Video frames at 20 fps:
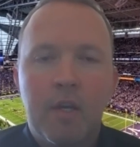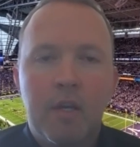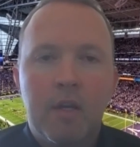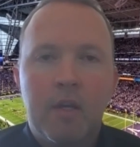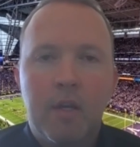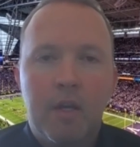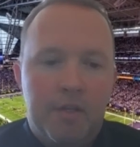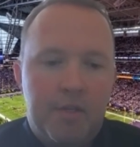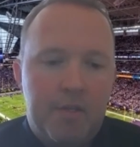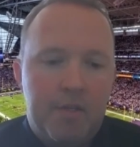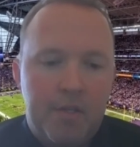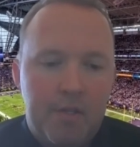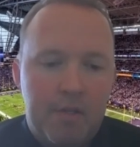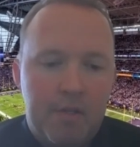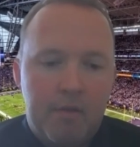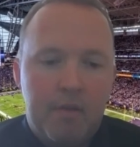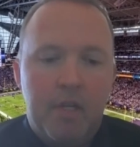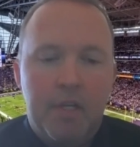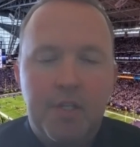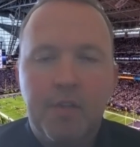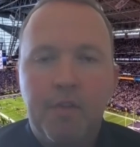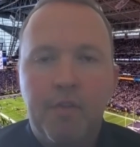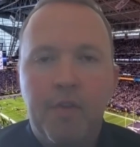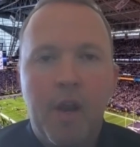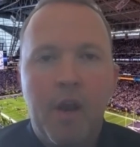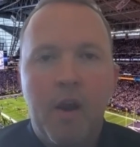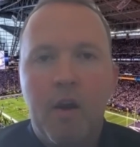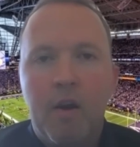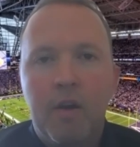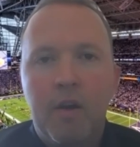It's
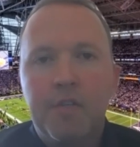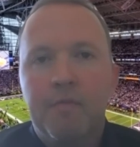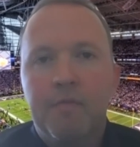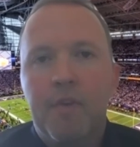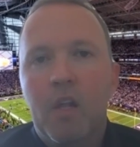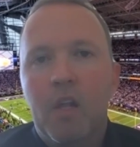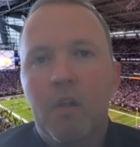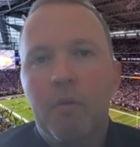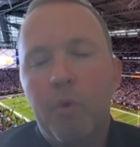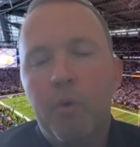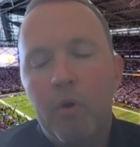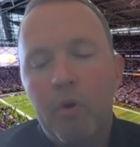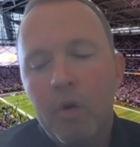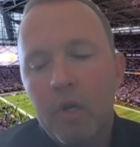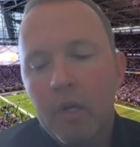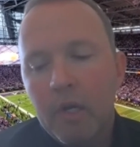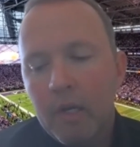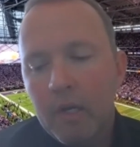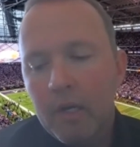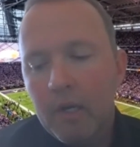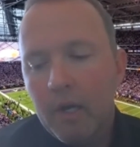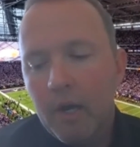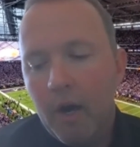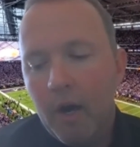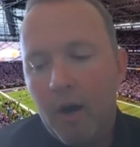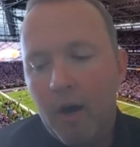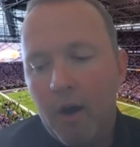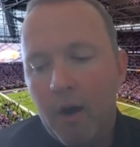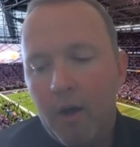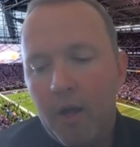there, it's available,
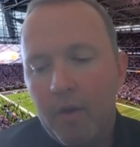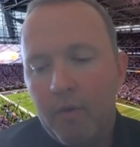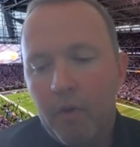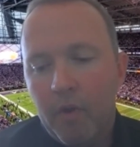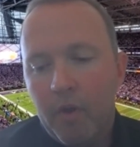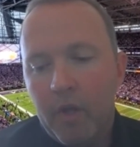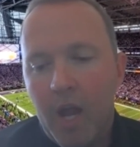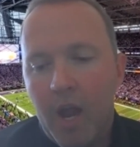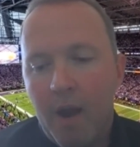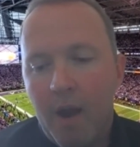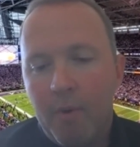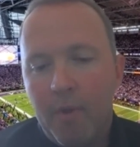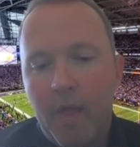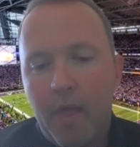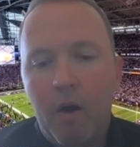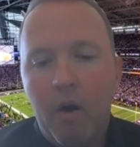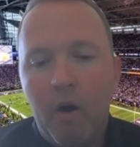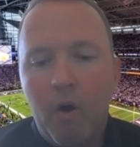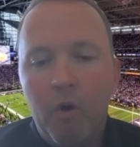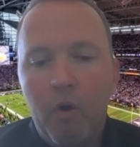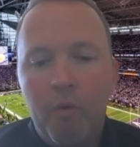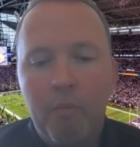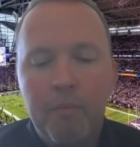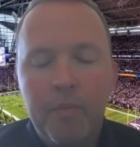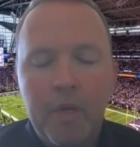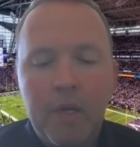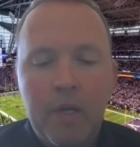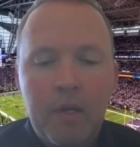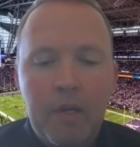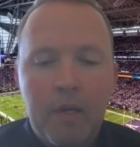and really hammer that
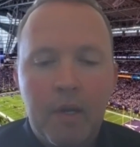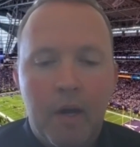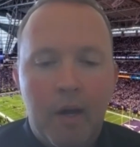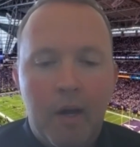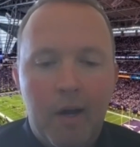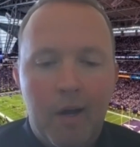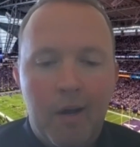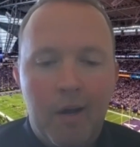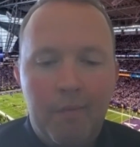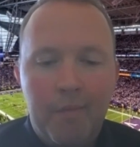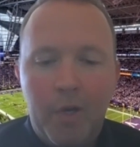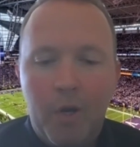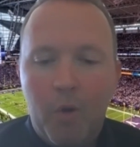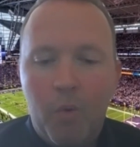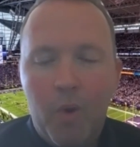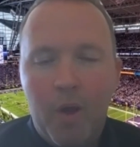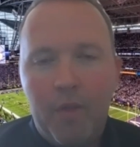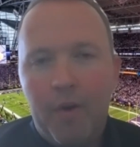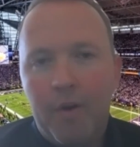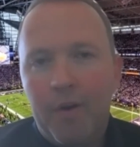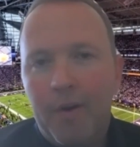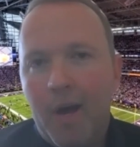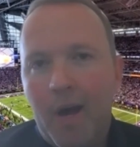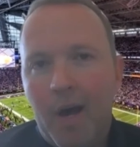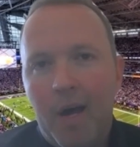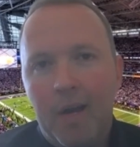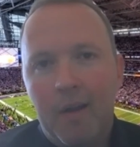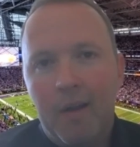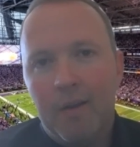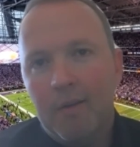home. Whether or
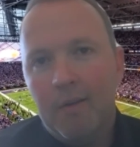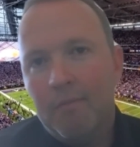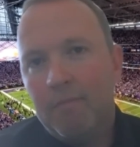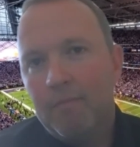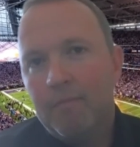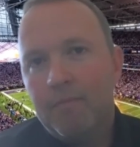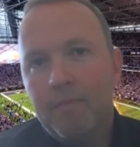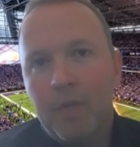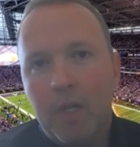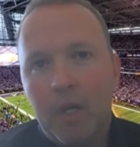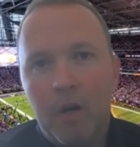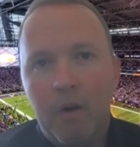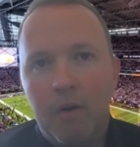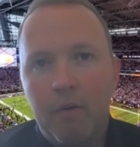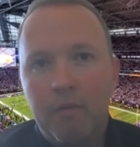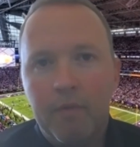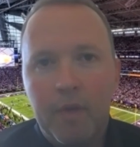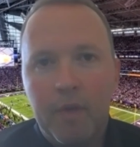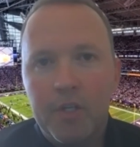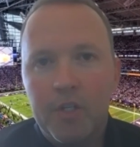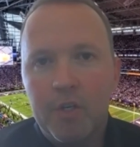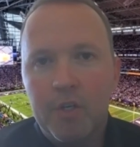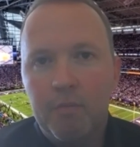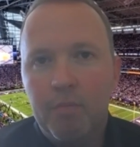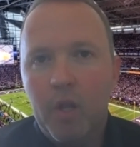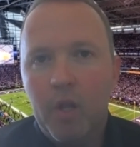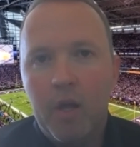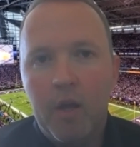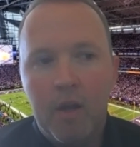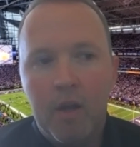not, they
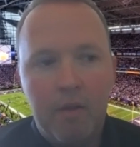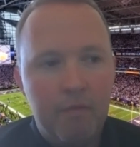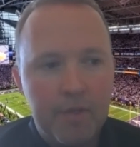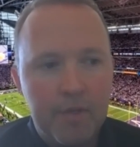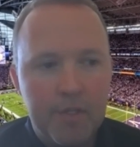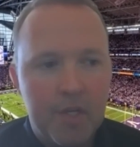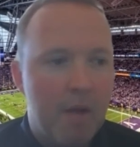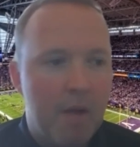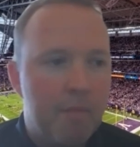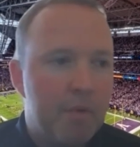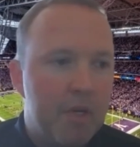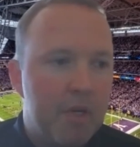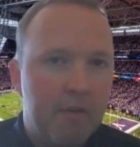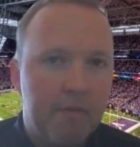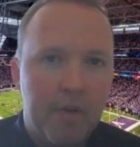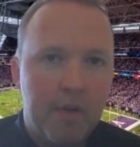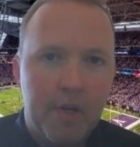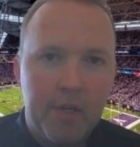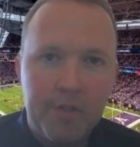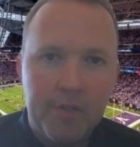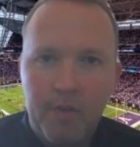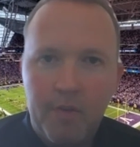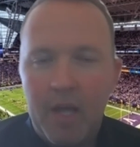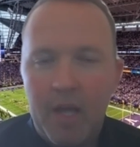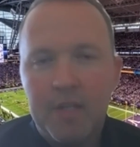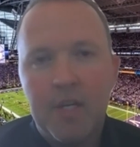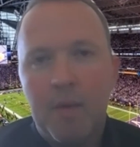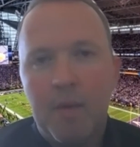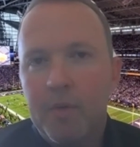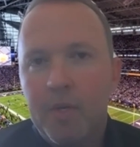should play this type of defense or
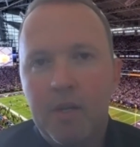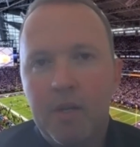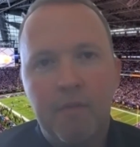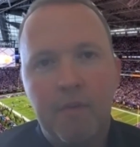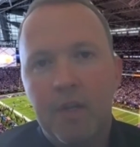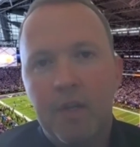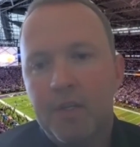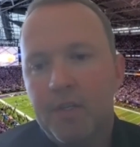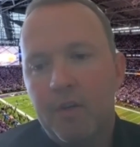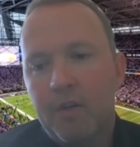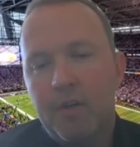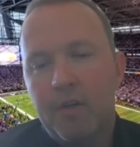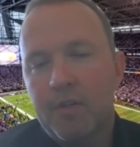that type of defense,